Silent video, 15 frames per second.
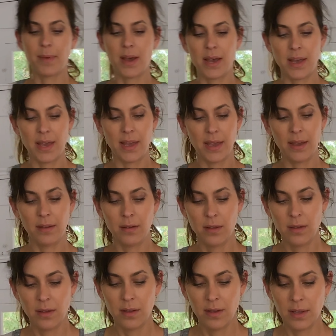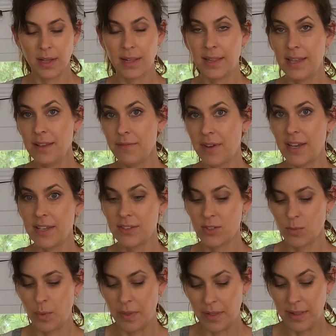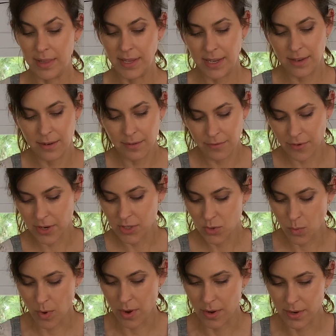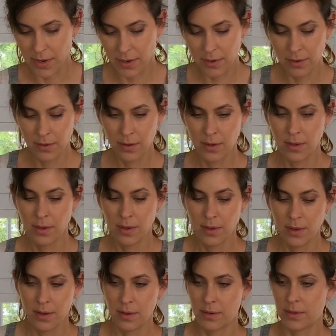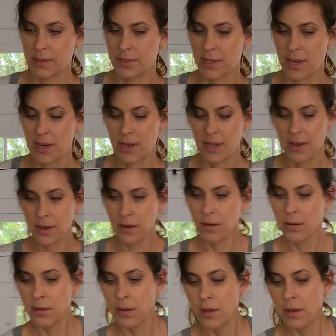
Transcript: my clean vase with clean fresh water. Set it here.